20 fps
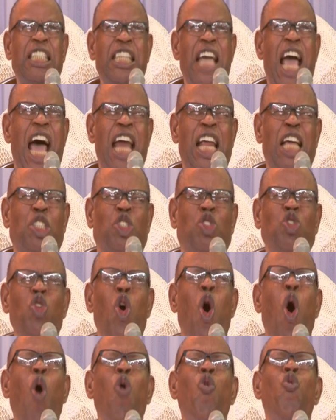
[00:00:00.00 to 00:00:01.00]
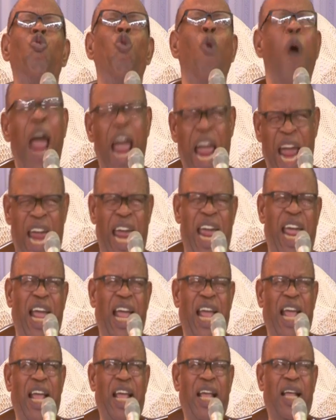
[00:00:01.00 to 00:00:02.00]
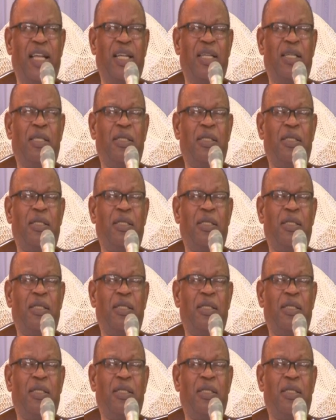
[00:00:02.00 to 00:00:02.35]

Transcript: There is no way